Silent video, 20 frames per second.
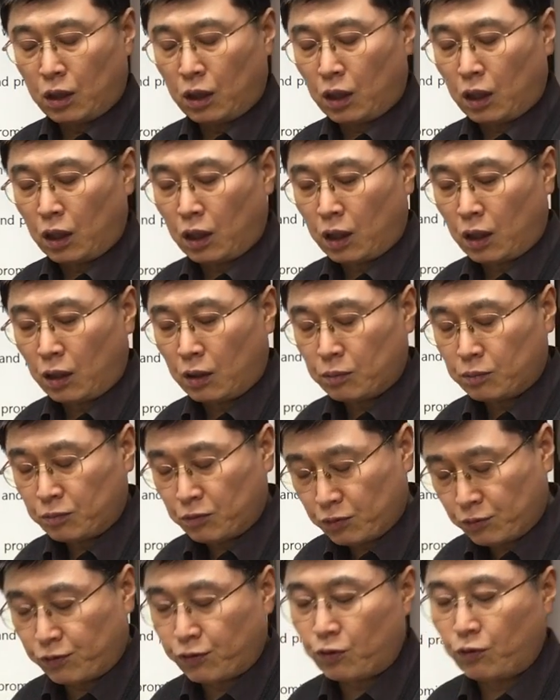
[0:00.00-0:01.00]
uh,
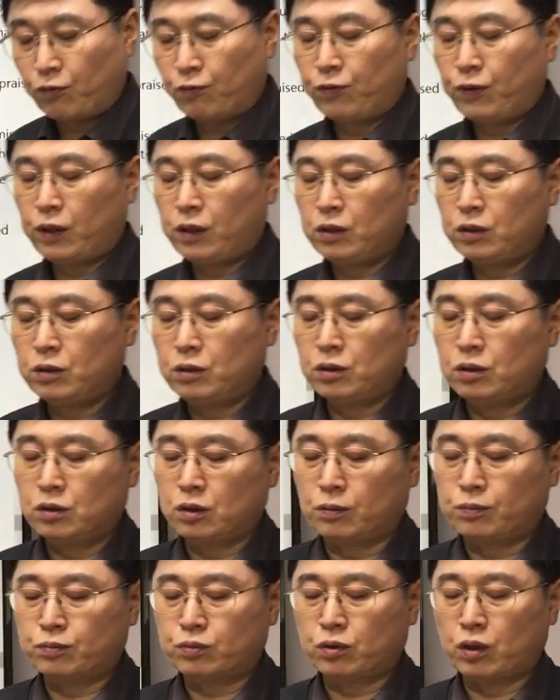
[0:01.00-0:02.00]
fulfilled
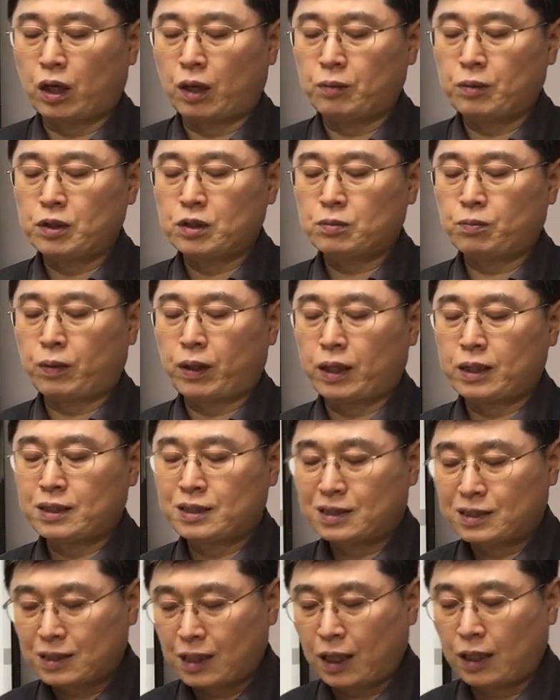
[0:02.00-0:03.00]
the promise by
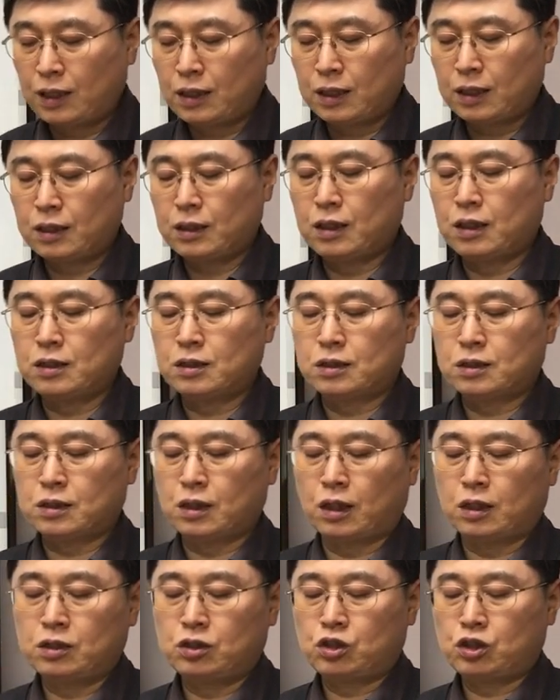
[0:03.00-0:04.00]
sending his
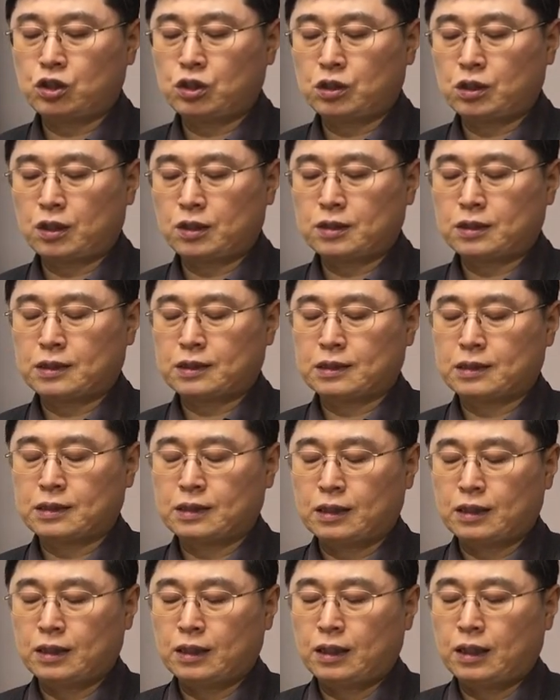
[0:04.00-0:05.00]
son Jesus.
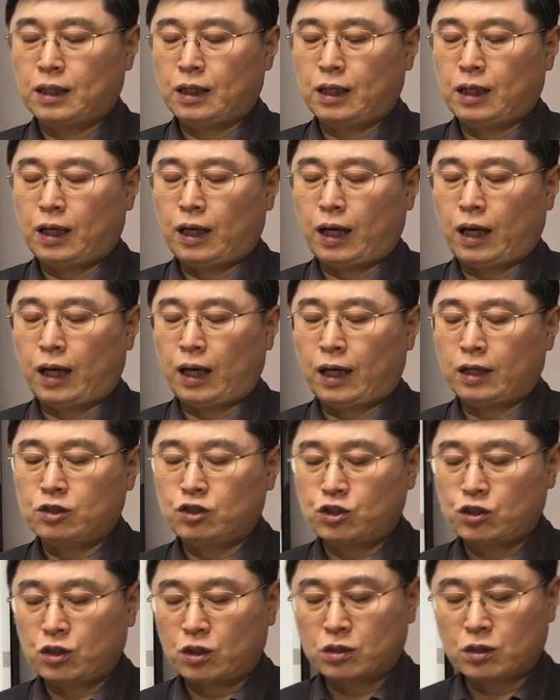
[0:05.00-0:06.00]
And
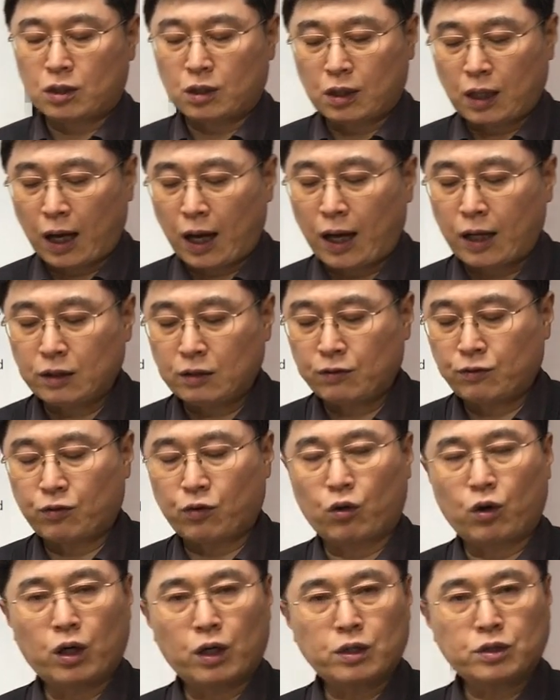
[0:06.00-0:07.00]
Jesus died
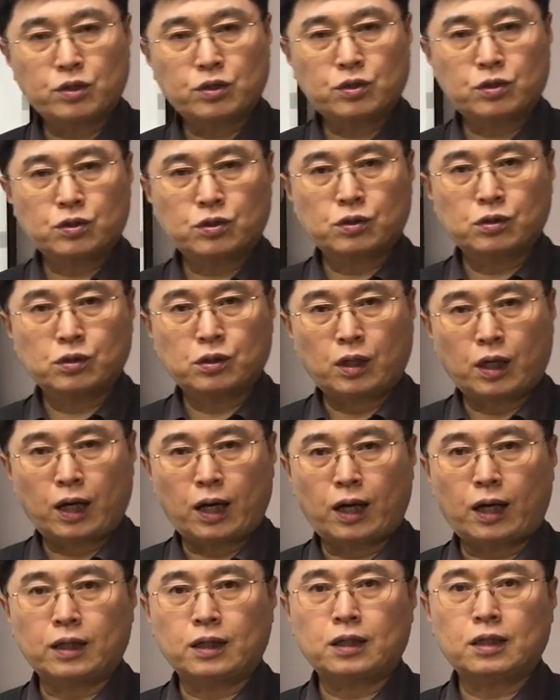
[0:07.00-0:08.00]
for us,
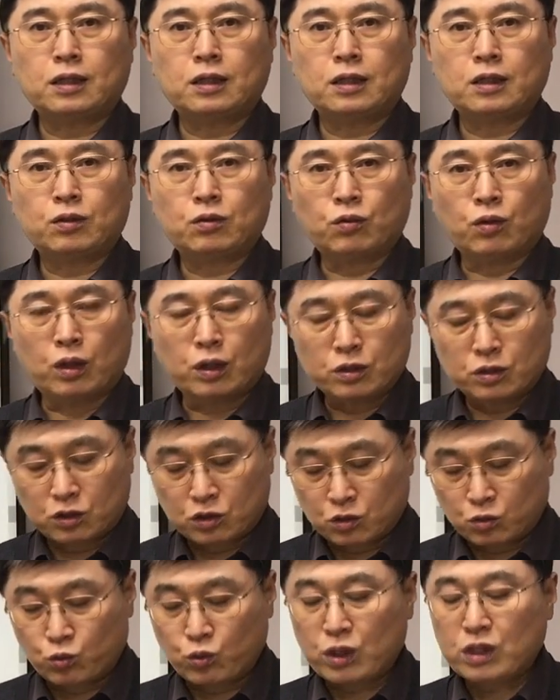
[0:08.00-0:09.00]
and he
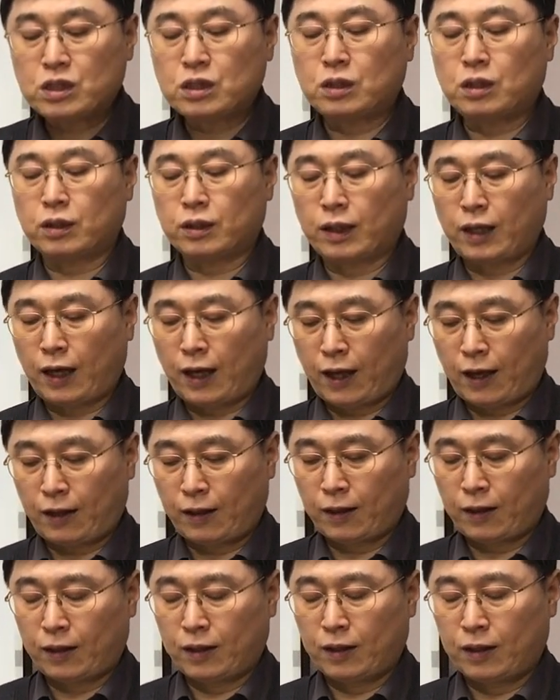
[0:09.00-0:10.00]
was risen again
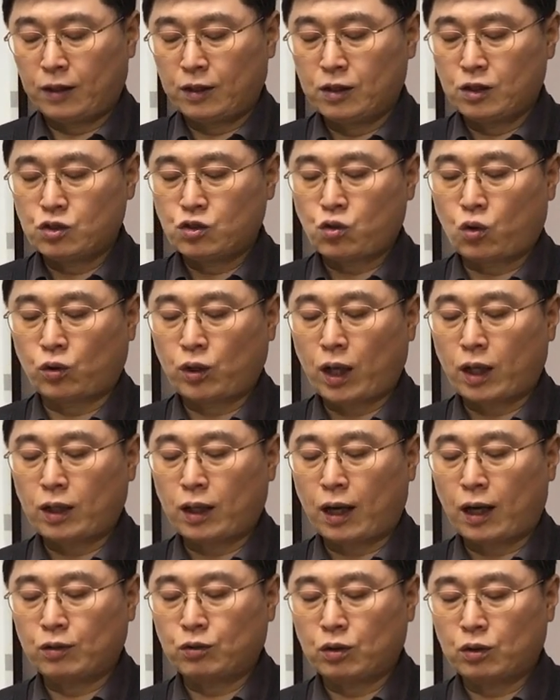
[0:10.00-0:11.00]
so that
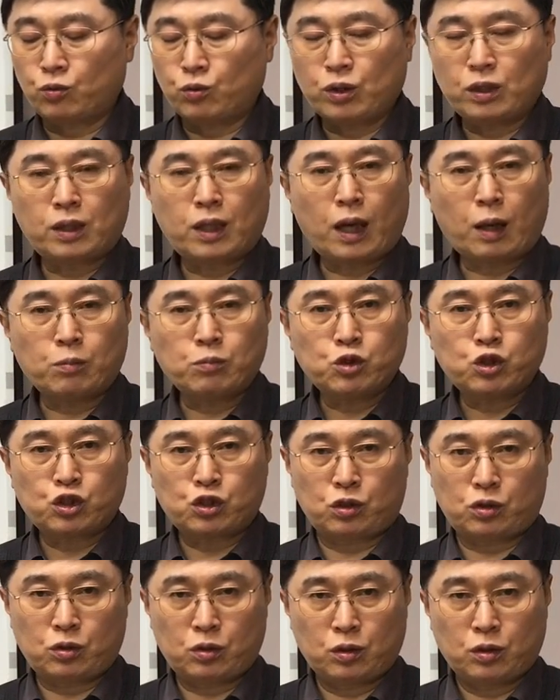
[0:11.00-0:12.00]
our
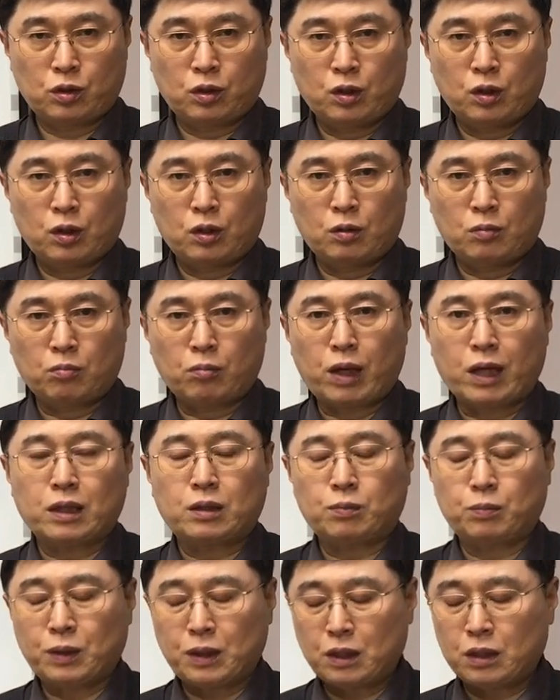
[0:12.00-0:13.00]
redemption
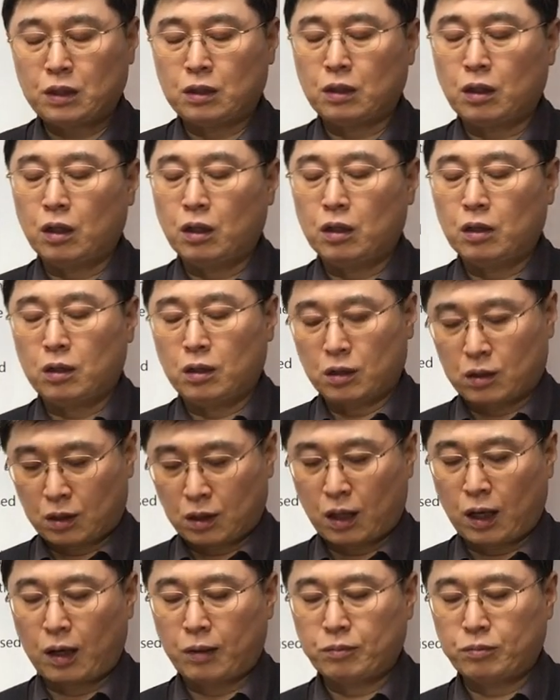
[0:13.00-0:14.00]
might be
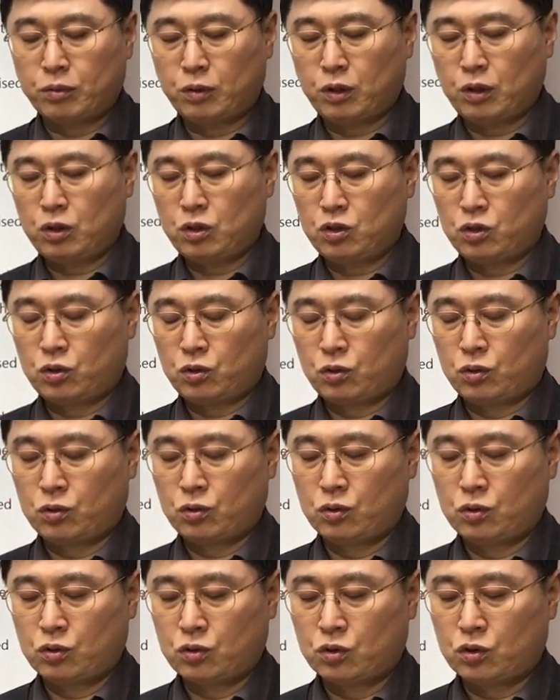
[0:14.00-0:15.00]
accomplished.
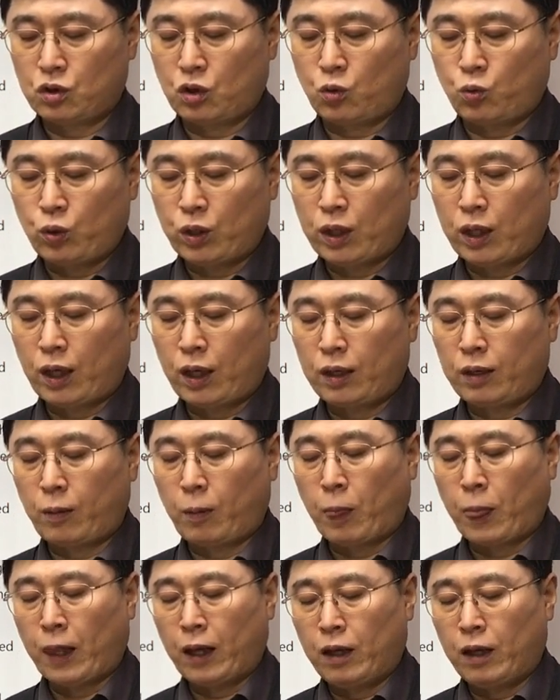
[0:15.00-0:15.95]
So we can